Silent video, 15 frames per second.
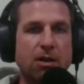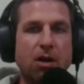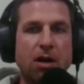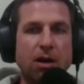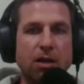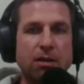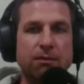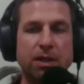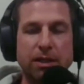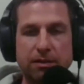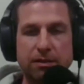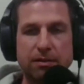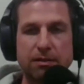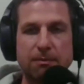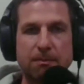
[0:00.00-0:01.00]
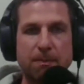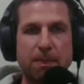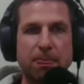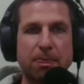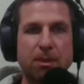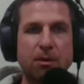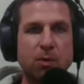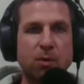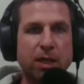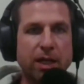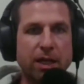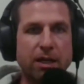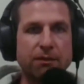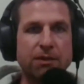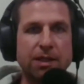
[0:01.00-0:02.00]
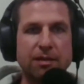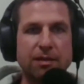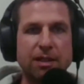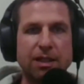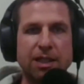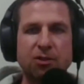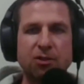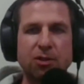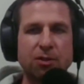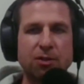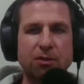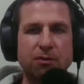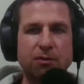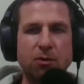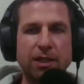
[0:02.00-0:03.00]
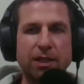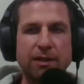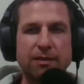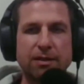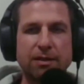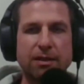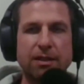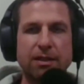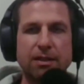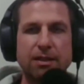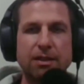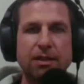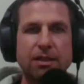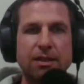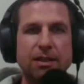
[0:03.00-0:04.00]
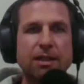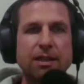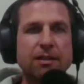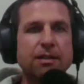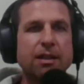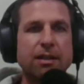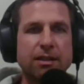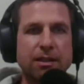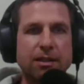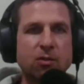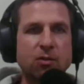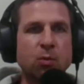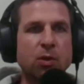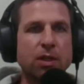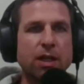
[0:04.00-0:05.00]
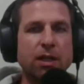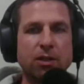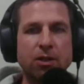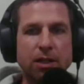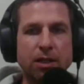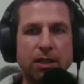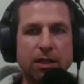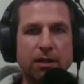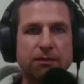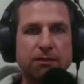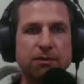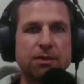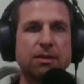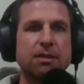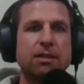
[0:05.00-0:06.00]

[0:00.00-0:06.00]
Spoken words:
All of us, we have this internal voice that is telling us we're not good enough.